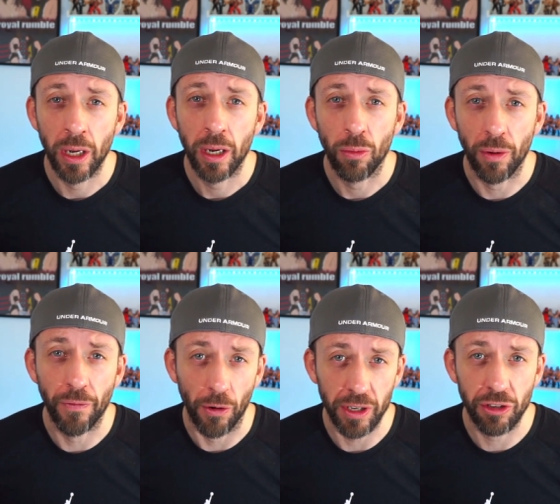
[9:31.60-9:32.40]
with
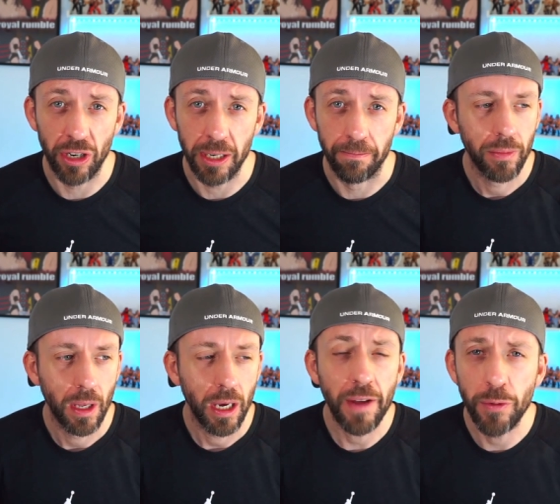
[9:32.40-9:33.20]
Forest Green.
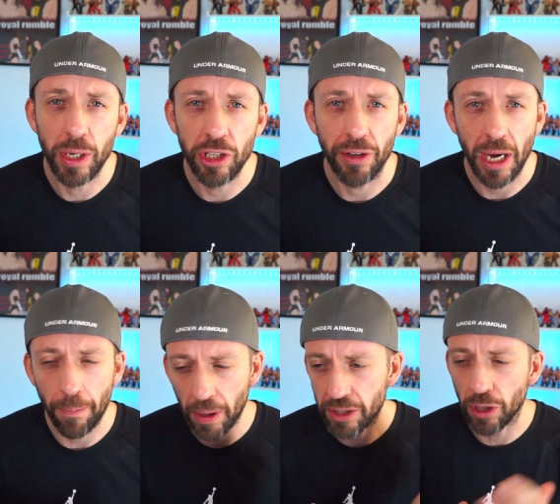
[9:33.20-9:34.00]
If you enjoyed that,
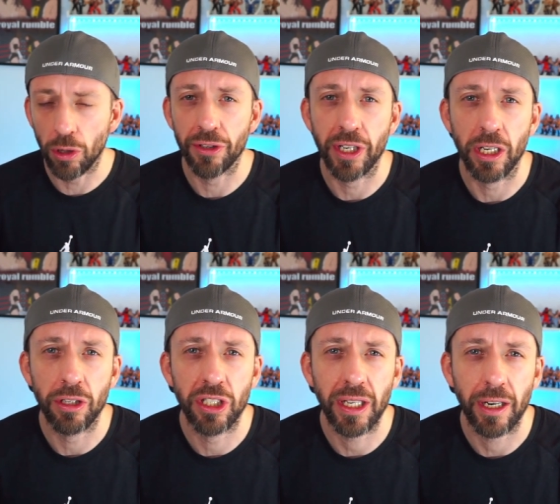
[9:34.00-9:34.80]
please do consider
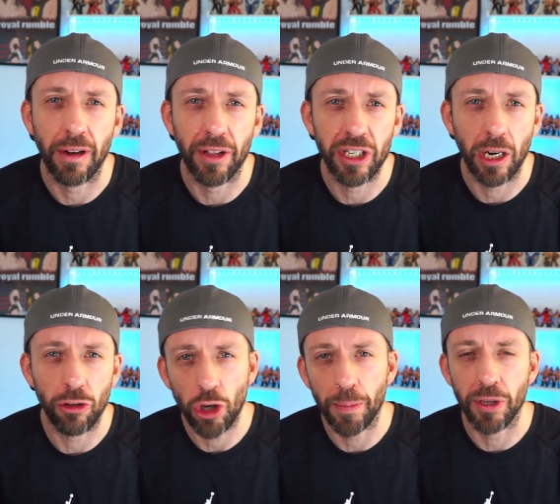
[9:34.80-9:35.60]
sticking around the channel,
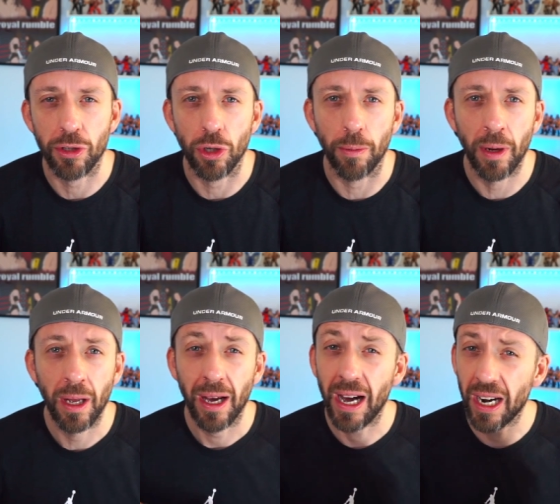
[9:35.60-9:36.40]
drop us a sub,
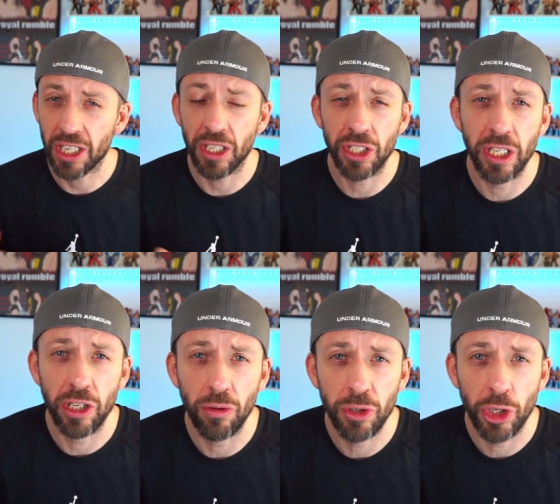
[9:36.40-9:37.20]
and I shall see
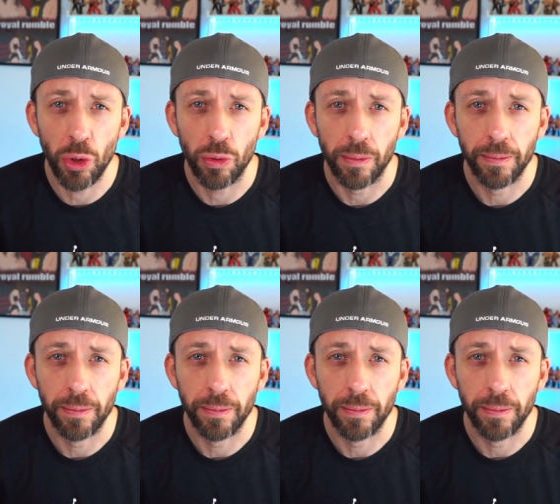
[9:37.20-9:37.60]
you soon.